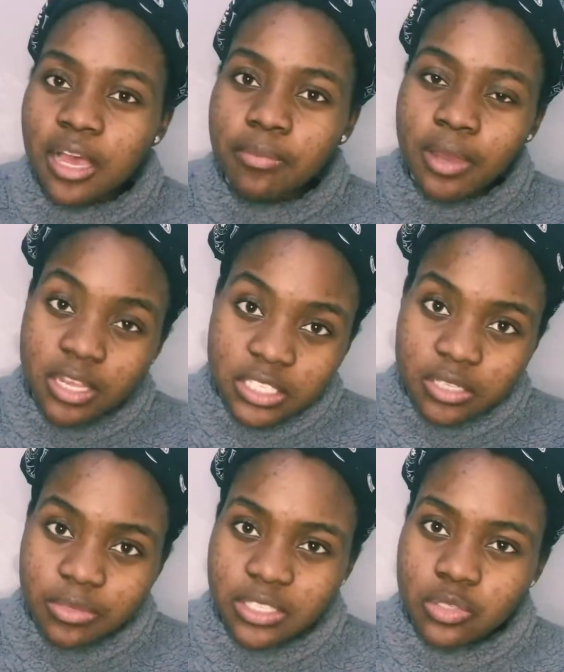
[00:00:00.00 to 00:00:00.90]
ask
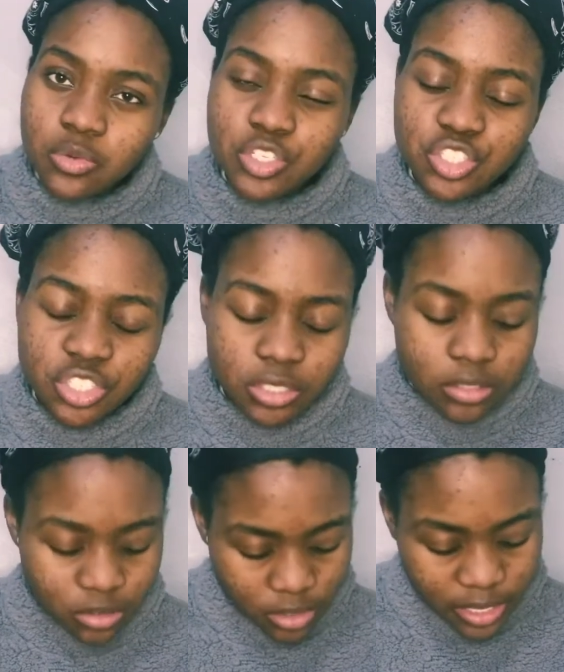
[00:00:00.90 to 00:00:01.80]
me this question?
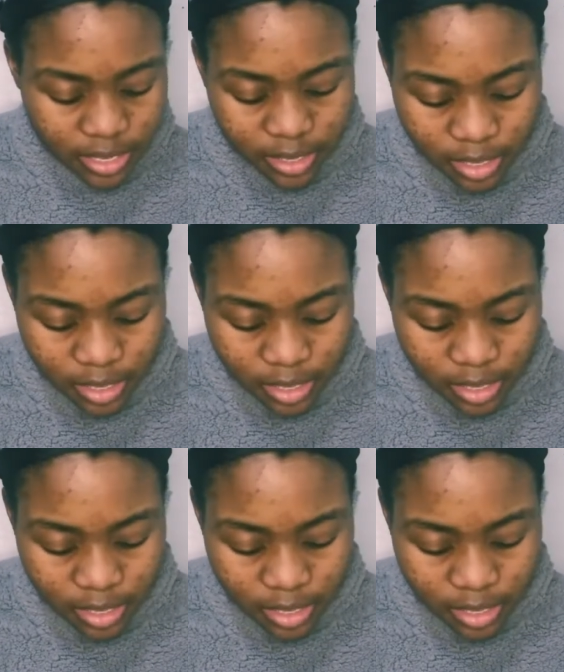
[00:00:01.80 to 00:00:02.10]
Okay.